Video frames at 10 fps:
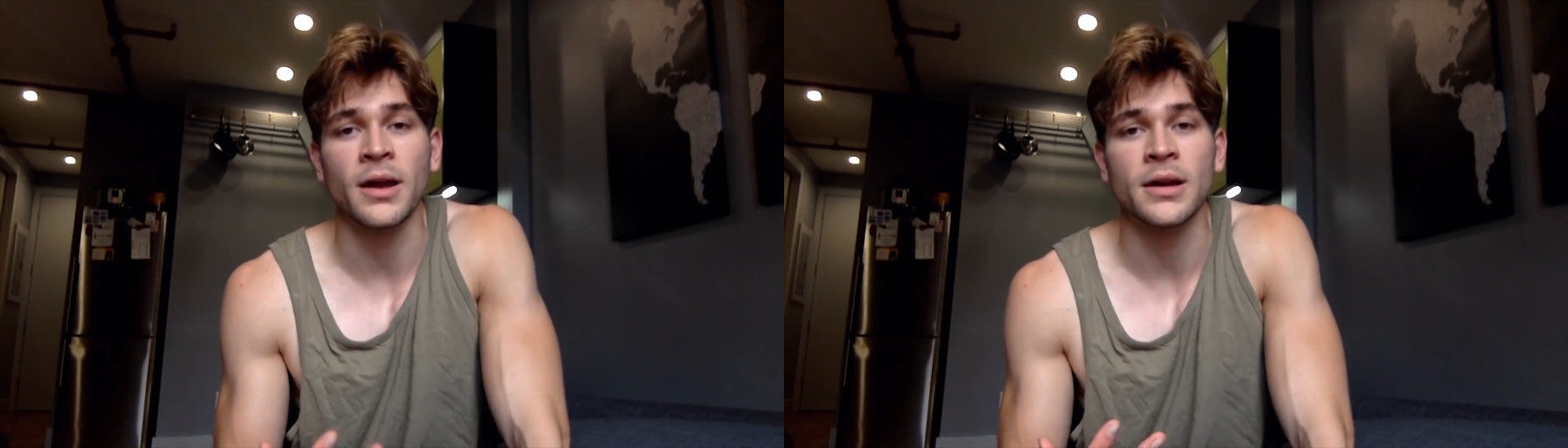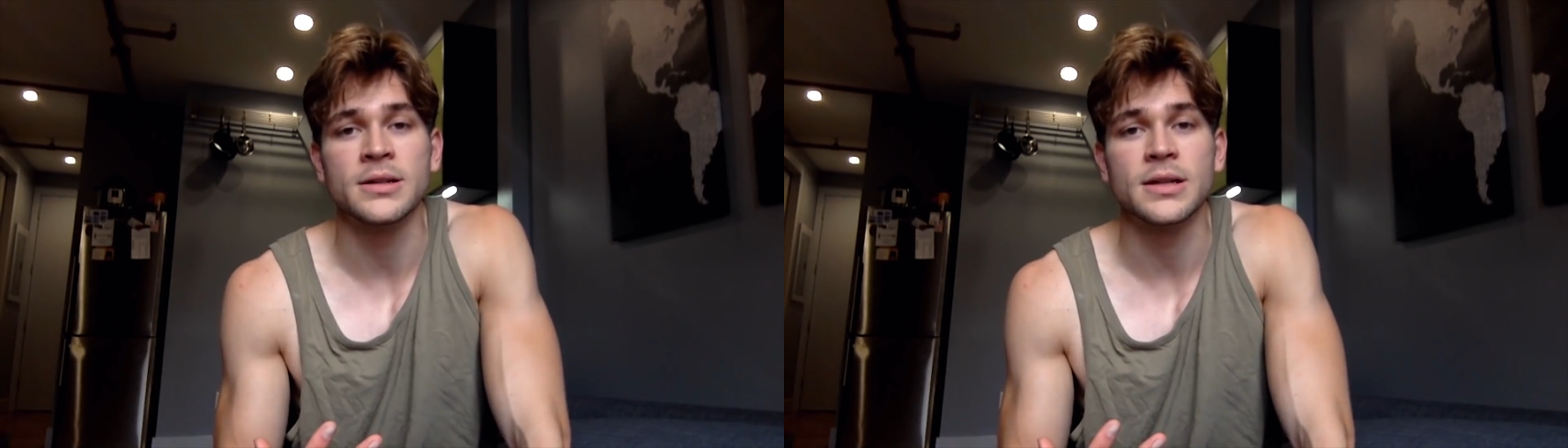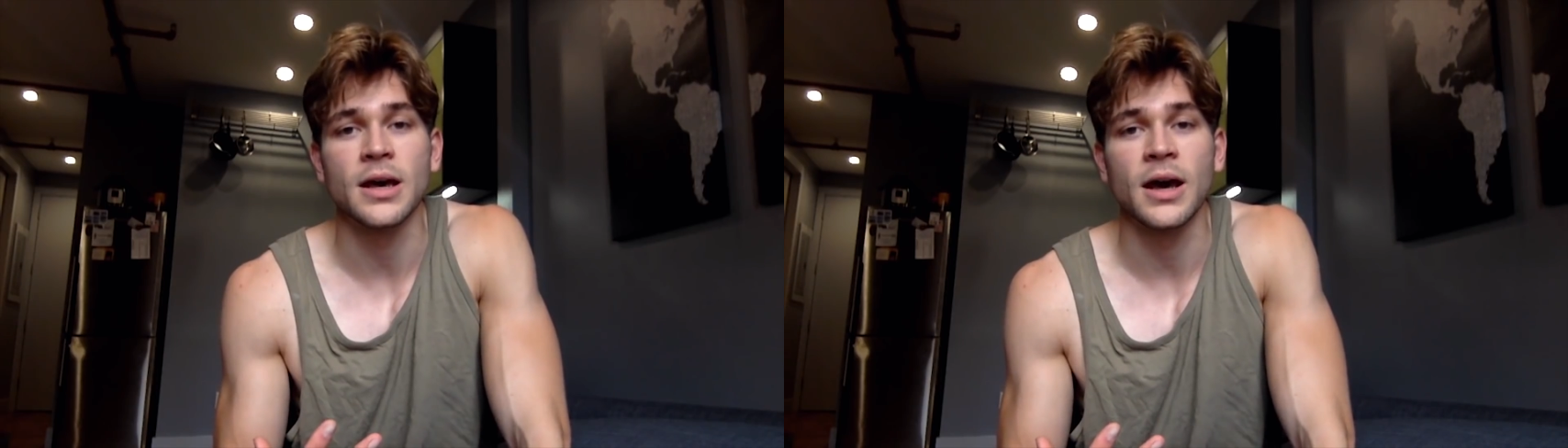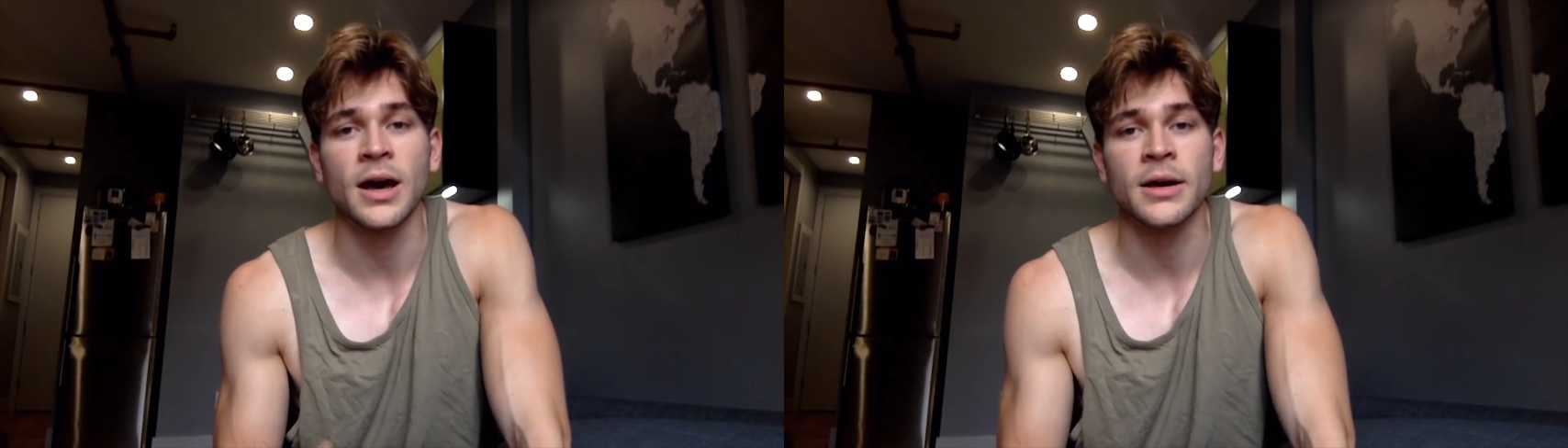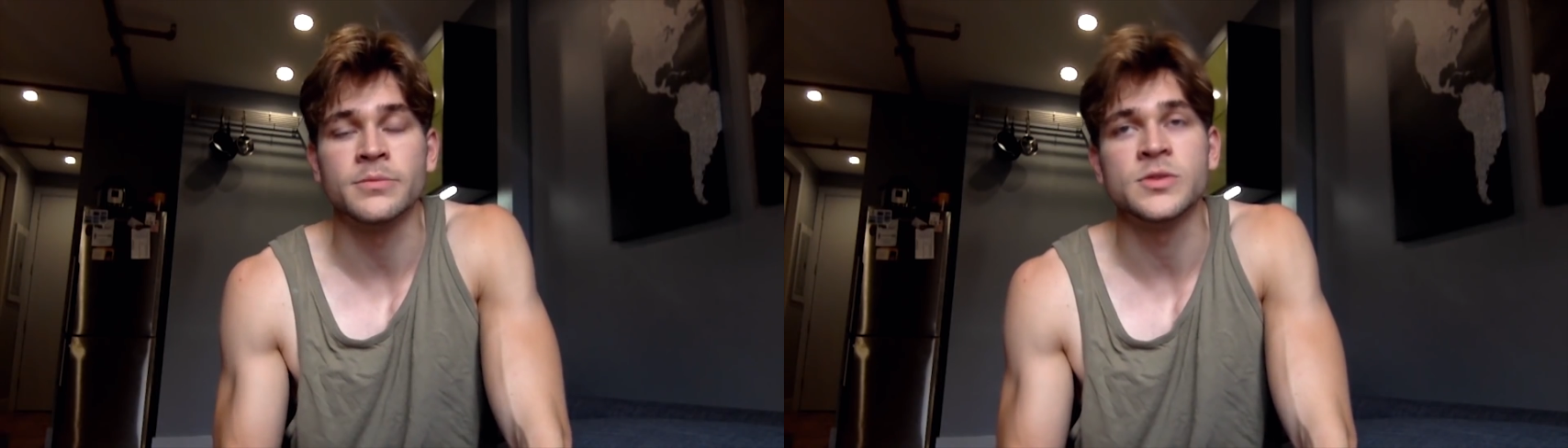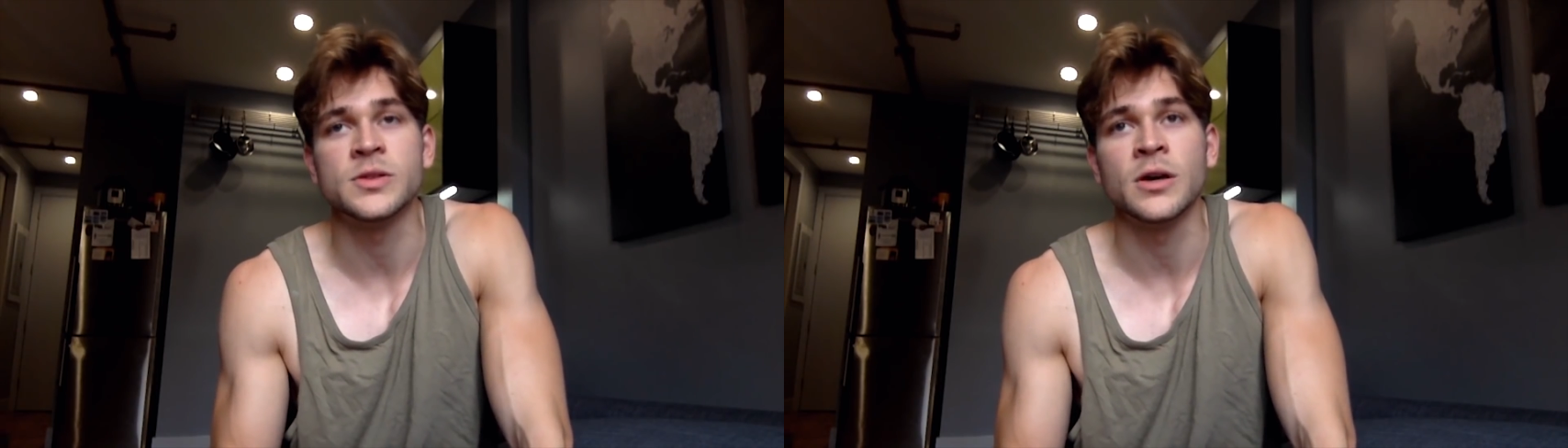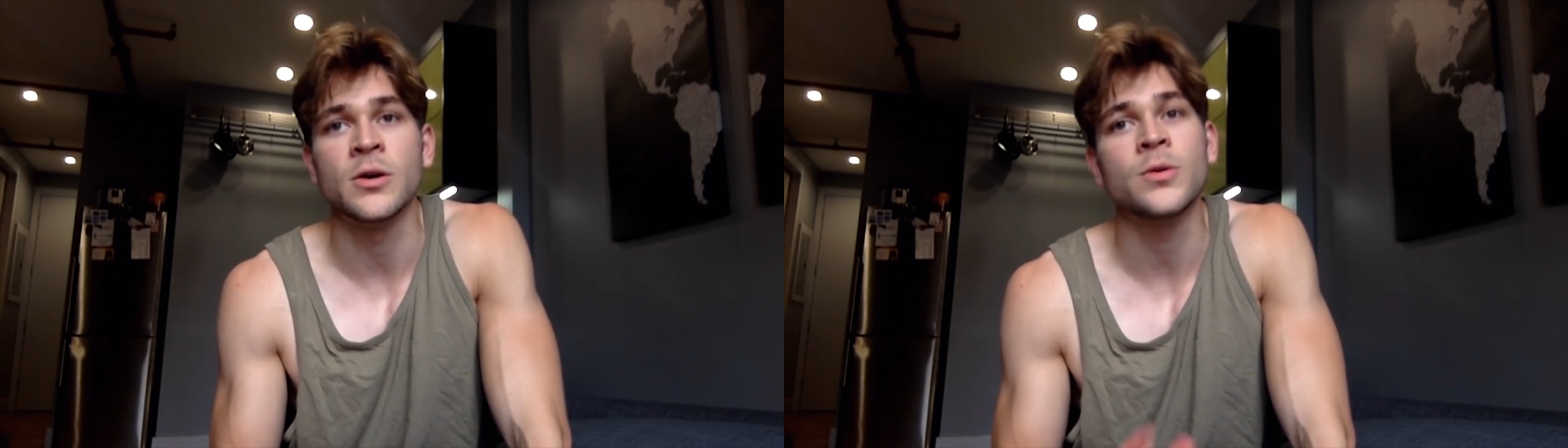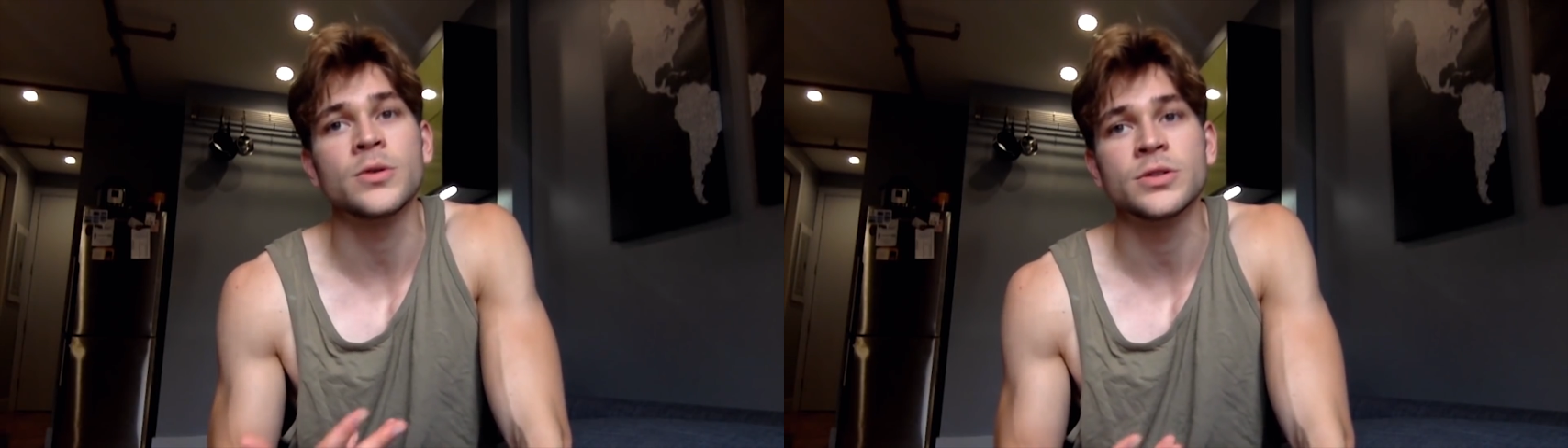and I am
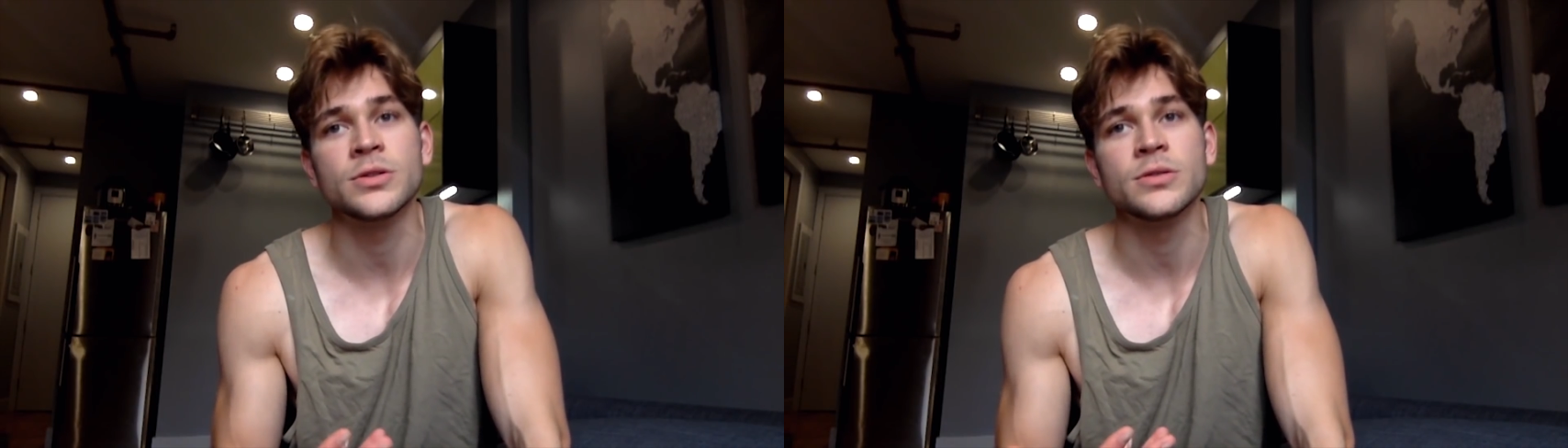so